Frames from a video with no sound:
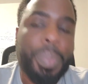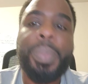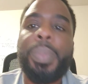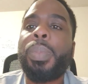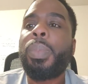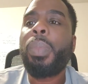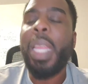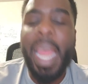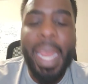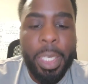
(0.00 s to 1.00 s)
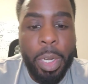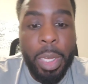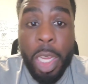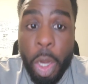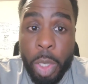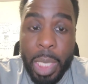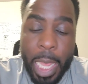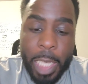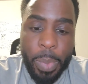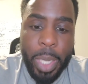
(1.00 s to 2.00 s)
Not necessarily the nursing aspect,
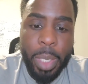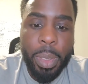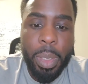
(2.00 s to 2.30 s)
right?